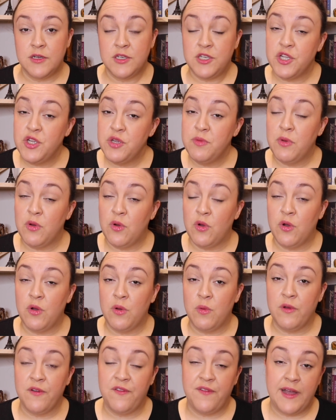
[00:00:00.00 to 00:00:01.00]
2 more
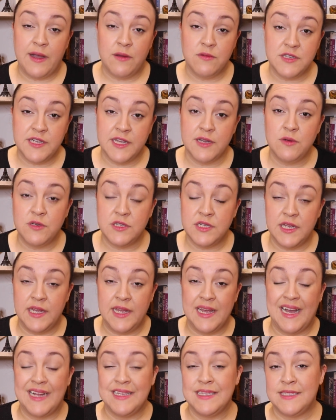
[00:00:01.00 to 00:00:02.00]
were found
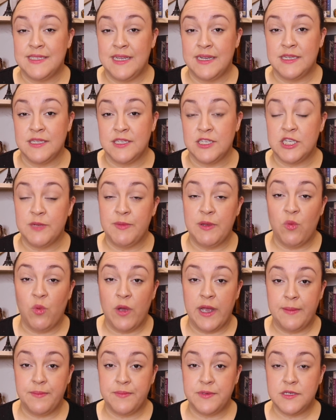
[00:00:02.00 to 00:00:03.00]
guilty and sentenced to be
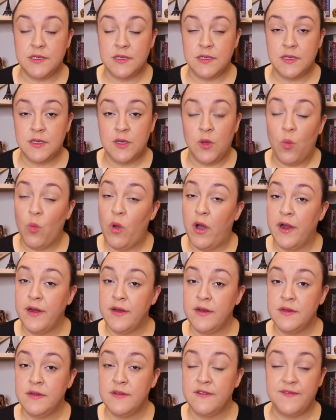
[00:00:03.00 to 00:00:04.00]
whipped.
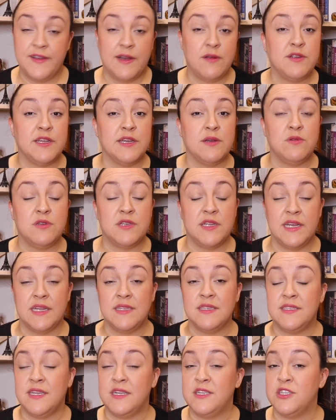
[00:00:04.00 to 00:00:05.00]
1 found guilty
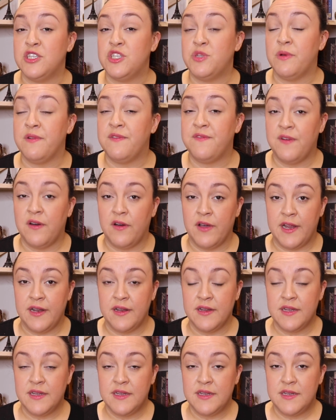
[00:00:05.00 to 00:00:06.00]
and sentenced to a fine.
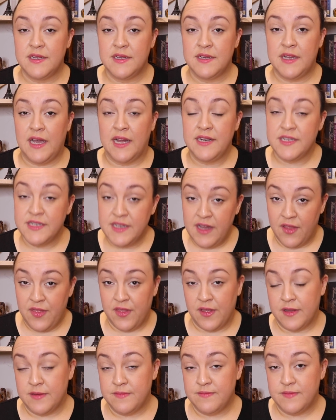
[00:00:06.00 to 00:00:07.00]
And
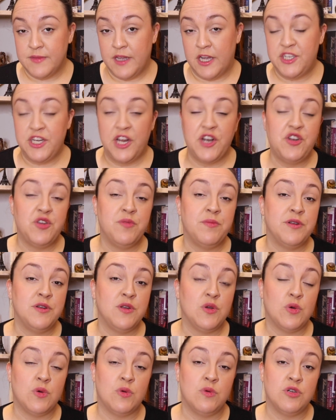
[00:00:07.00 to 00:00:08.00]
another, a gentleman
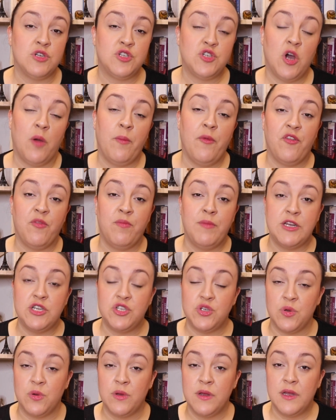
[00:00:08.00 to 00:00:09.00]
called Thomas
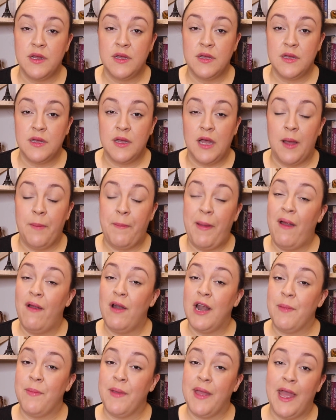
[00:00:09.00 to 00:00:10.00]
Mitchell,
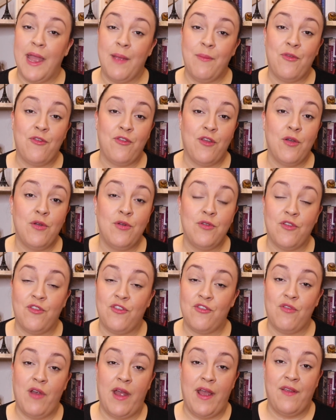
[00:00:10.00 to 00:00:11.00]
apparently became so
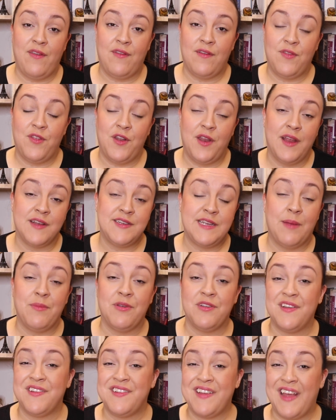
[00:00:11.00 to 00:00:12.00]
distressed that he attempted to